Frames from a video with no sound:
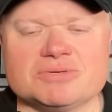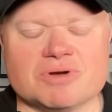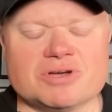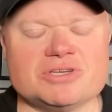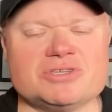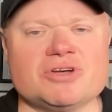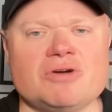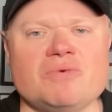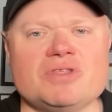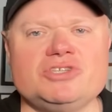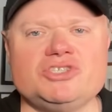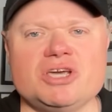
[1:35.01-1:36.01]
We're going to start
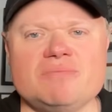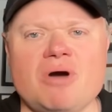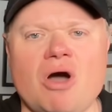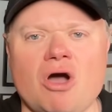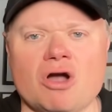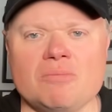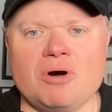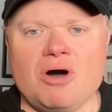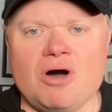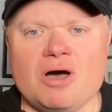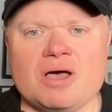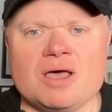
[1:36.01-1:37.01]
with Jim
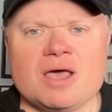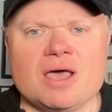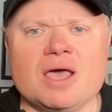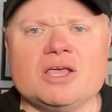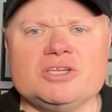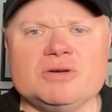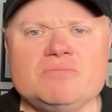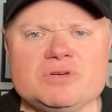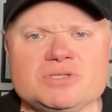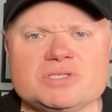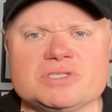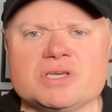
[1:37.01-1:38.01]
Harbaugh. Jim
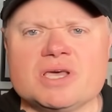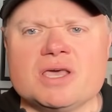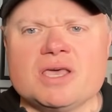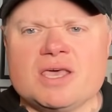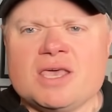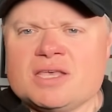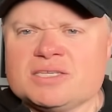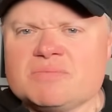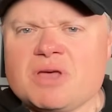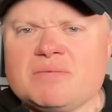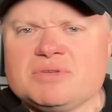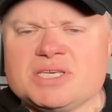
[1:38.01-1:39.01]
was,
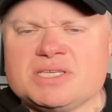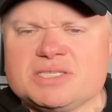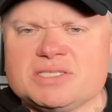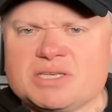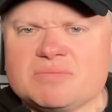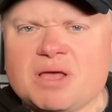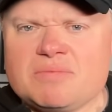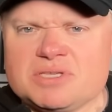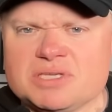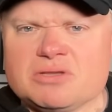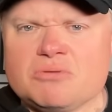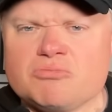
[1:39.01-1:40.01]
sometimes he's, sometimes he's
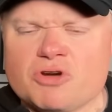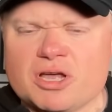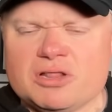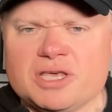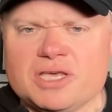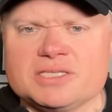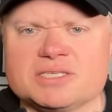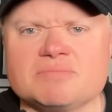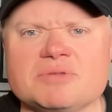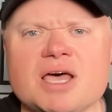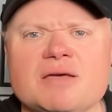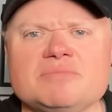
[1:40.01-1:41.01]
a little prickly.
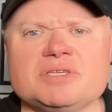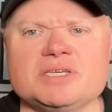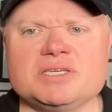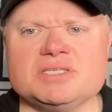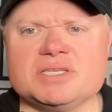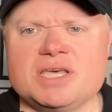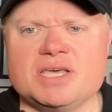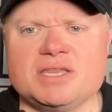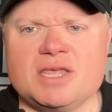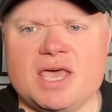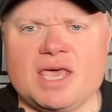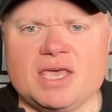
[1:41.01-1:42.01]
Sometimes he's
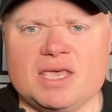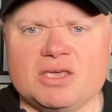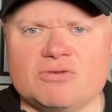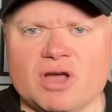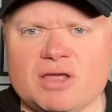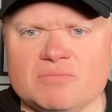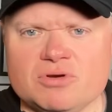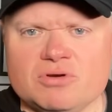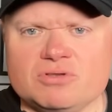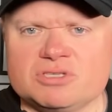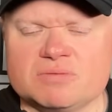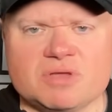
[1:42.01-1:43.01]
in a great
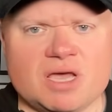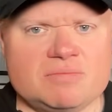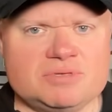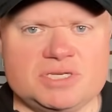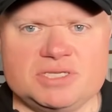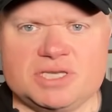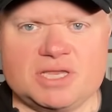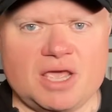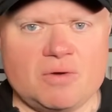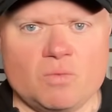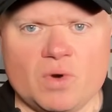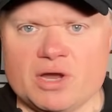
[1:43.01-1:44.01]
mood. Sometimes he's in
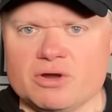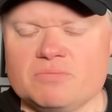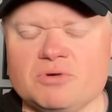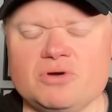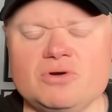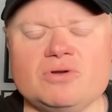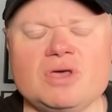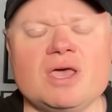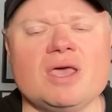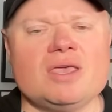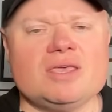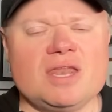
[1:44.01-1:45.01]
a weird mood.
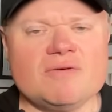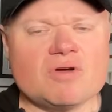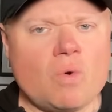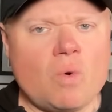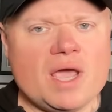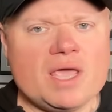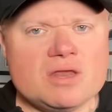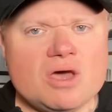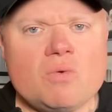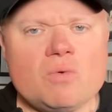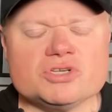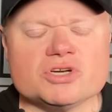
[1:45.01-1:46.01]
You never quite
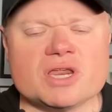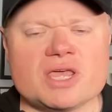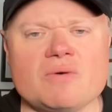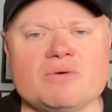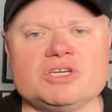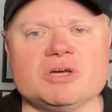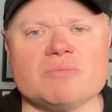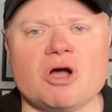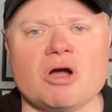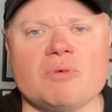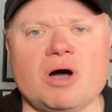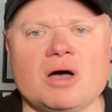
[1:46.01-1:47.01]
know what you're going to get with Jim
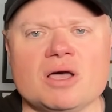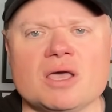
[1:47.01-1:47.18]
Harbaugh.